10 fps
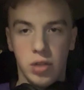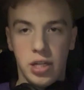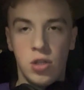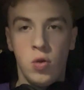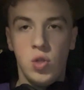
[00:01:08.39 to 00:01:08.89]

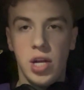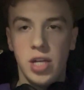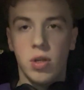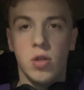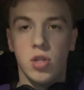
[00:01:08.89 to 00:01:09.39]

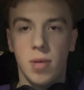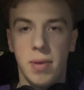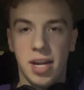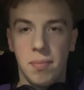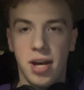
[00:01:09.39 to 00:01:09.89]
Tuesdays when I usually get
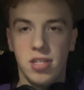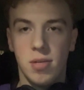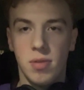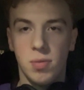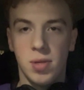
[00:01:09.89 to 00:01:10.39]
back in
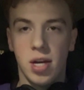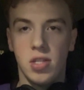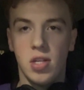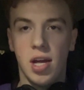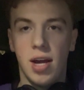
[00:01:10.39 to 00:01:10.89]
bicep is
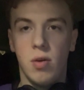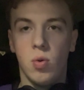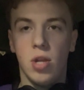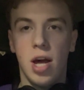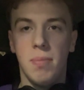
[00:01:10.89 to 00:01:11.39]
because that I will
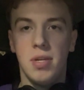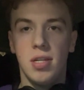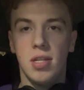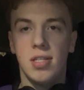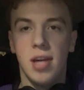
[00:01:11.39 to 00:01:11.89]
not be
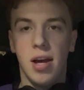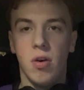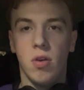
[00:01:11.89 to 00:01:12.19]
in town.